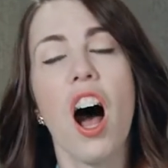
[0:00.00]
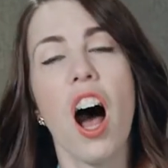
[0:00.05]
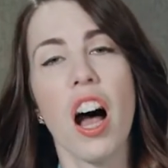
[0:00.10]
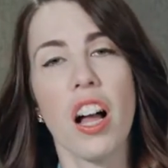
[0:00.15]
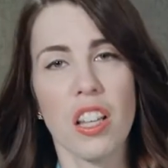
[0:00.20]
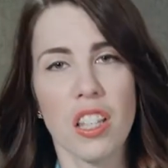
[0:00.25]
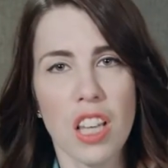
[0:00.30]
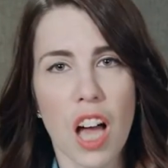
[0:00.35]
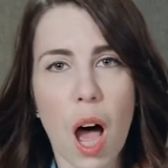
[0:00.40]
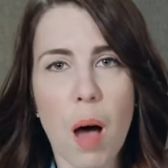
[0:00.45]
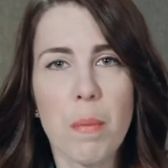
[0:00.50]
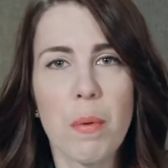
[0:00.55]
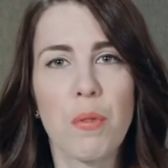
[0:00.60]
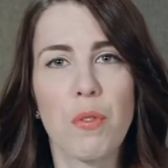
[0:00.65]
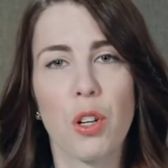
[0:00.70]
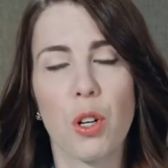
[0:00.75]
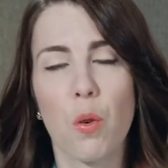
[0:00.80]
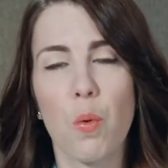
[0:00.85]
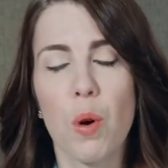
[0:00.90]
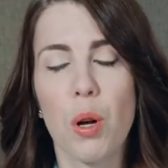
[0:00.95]
on top
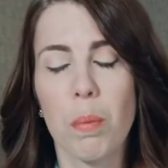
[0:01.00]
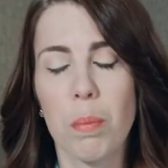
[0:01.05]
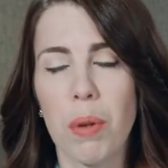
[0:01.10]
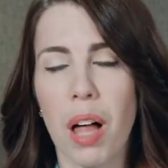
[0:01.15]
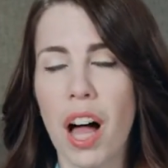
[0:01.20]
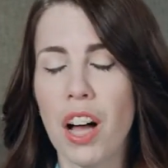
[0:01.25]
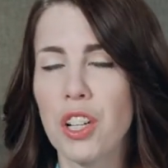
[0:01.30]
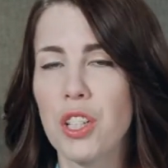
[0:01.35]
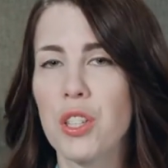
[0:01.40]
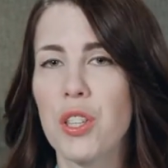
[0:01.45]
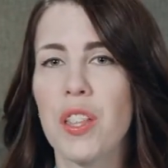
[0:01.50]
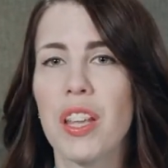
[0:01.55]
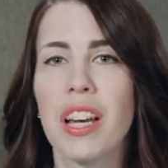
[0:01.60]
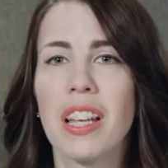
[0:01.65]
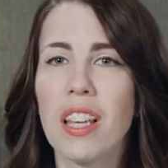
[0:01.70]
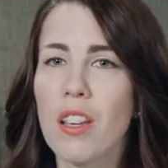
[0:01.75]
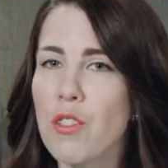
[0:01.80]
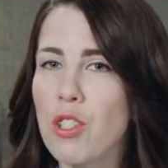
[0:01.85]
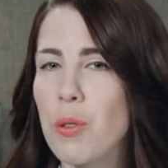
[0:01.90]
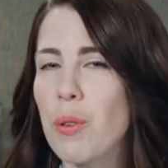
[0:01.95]
of your quilt block so that
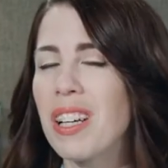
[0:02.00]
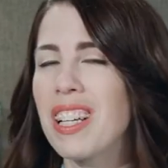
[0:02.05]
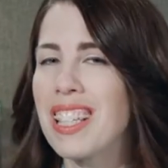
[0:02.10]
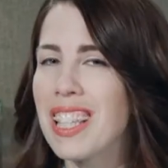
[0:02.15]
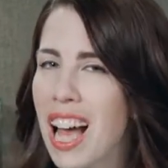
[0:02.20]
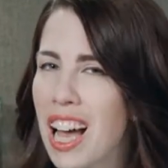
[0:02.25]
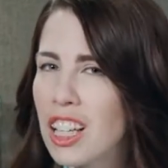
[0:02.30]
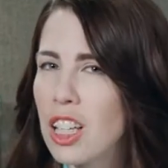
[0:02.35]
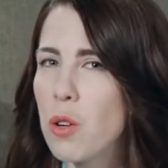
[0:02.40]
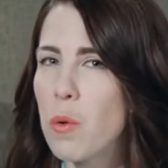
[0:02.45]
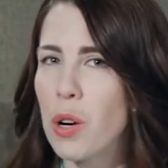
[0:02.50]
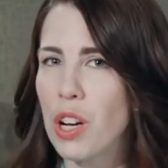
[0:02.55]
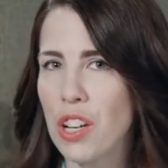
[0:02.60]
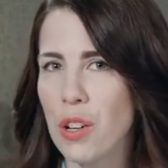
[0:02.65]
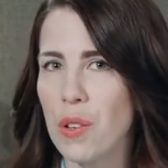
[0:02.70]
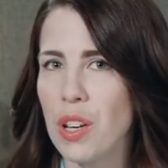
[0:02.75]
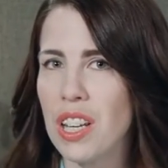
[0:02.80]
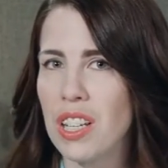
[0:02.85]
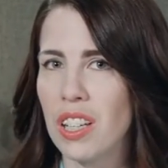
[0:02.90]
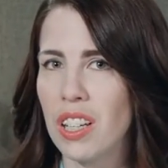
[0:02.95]
it gives you exactly where
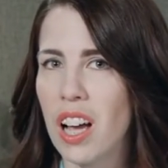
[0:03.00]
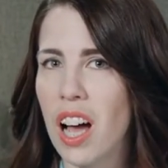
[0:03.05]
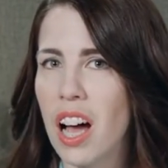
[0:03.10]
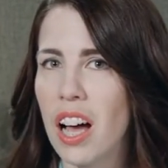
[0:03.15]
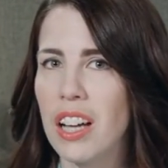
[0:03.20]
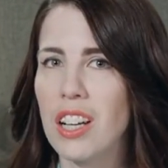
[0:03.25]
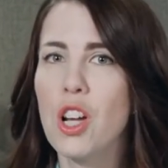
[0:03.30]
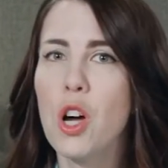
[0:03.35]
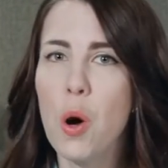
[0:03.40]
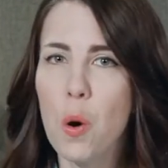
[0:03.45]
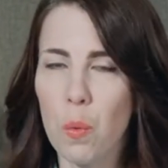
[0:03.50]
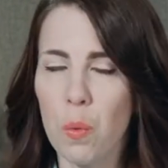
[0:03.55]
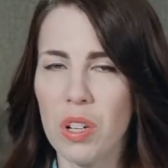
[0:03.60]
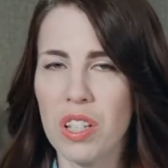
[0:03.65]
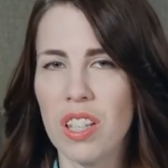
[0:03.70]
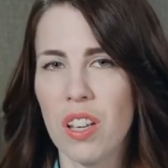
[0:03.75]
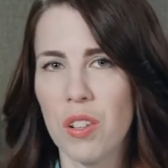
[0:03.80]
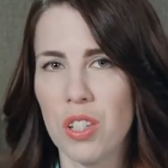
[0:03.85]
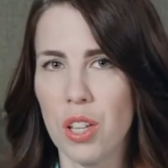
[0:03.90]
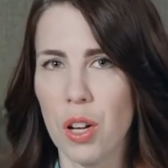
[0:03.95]
you need to cut
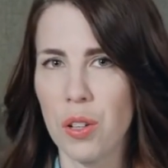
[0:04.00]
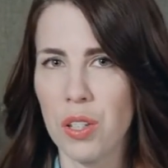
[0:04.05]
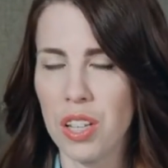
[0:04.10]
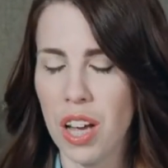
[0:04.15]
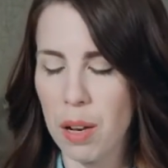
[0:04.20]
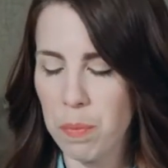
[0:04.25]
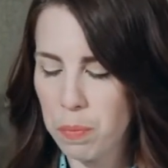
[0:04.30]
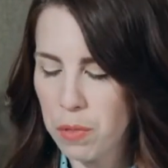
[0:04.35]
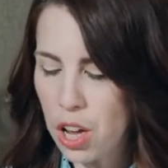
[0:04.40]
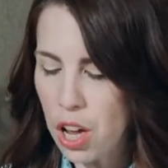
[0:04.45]
once that's all done.